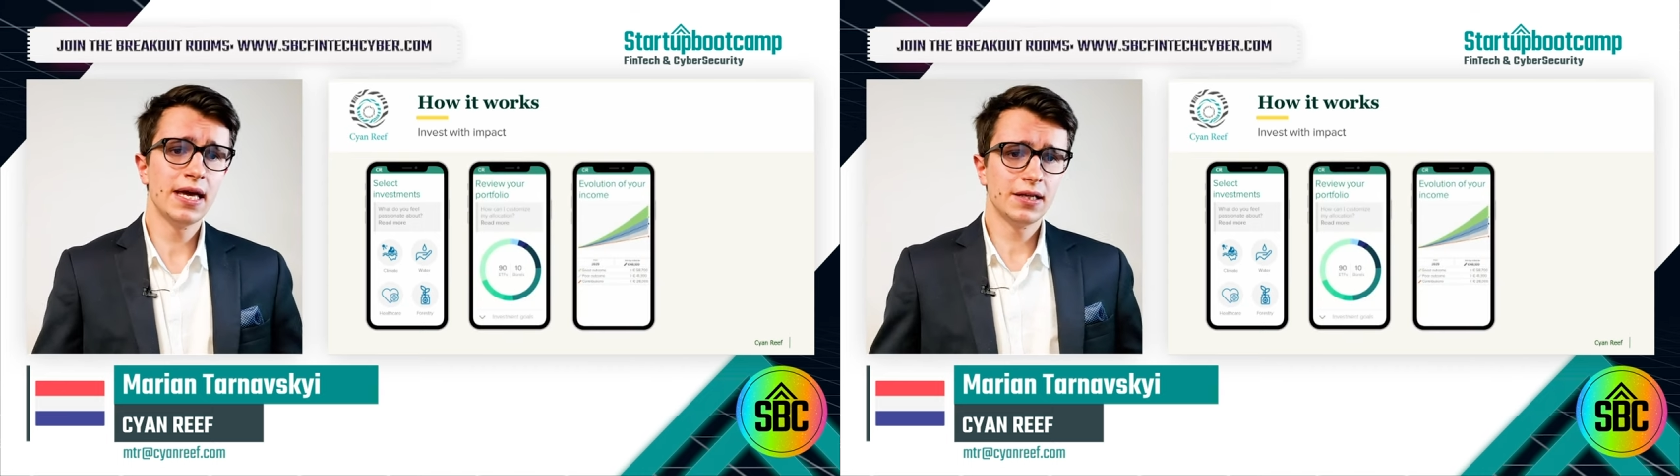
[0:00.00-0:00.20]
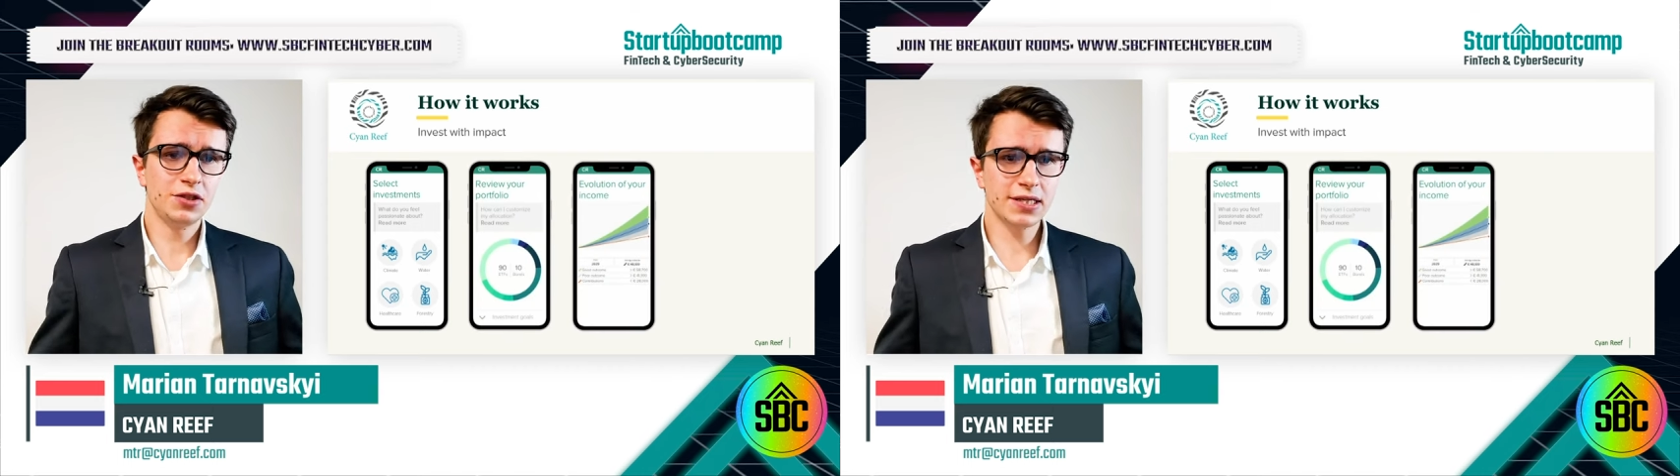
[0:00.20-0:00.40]

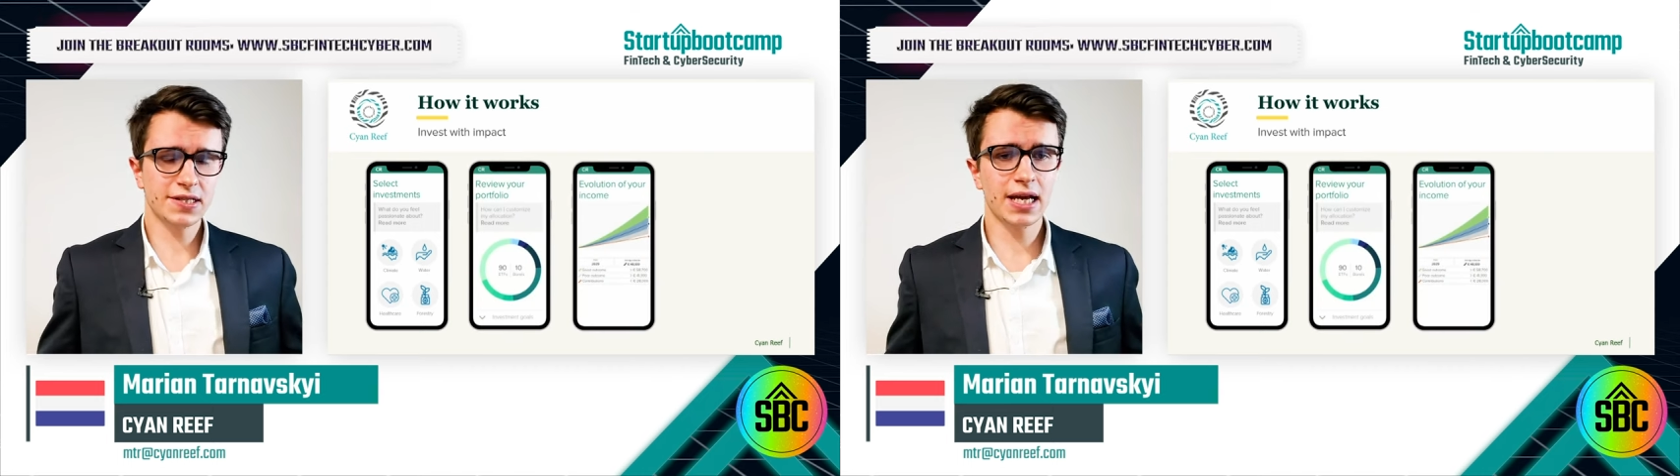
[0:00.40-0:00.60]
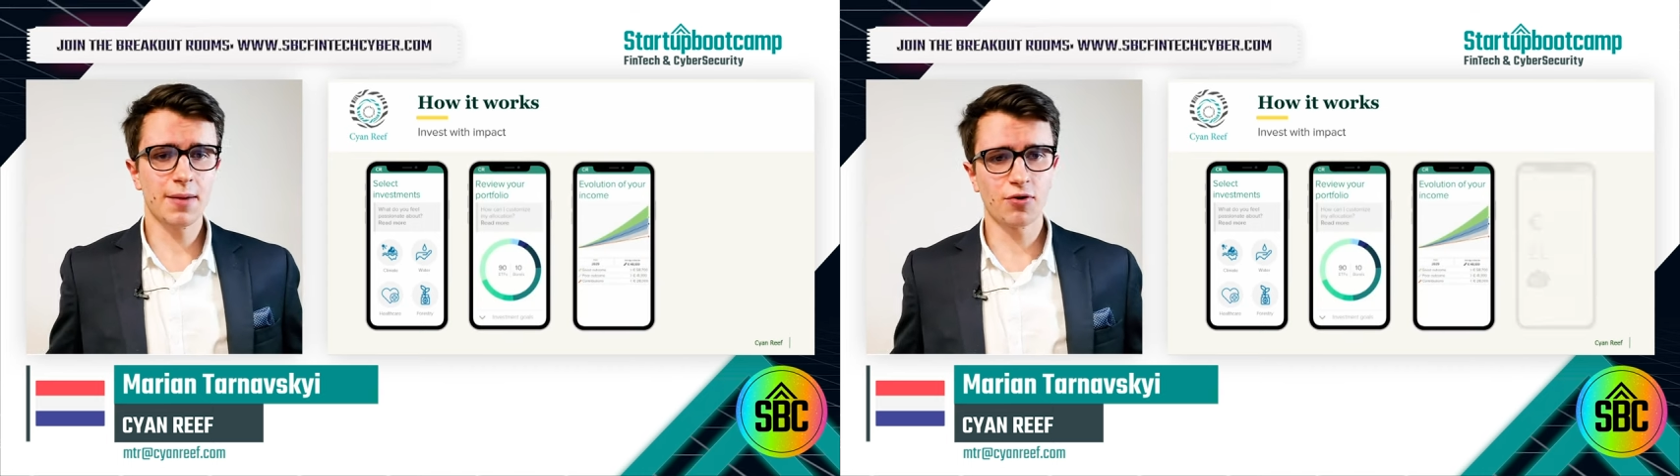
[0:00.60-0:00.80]
just
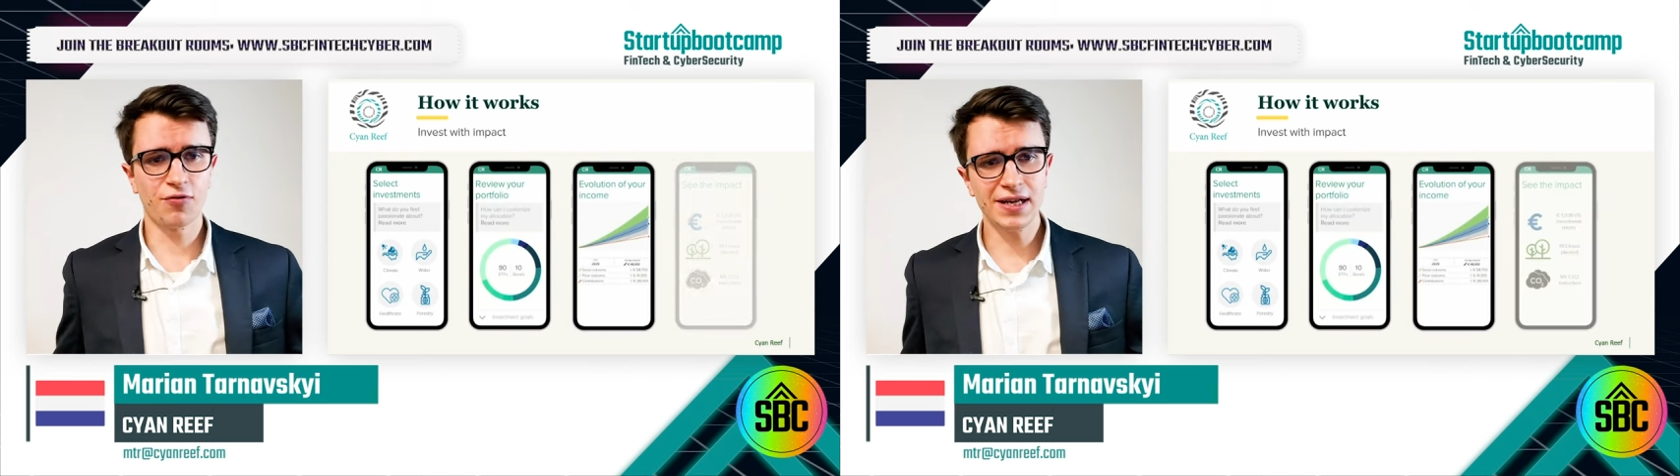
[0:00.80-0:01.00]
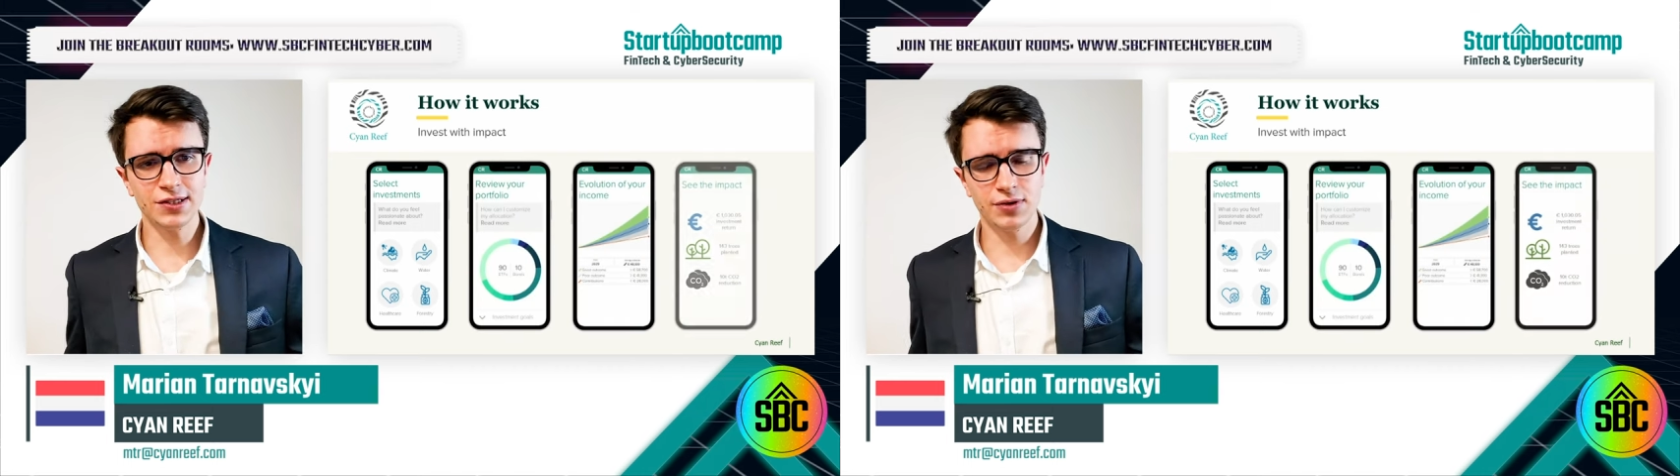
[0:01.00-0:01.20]
like a professional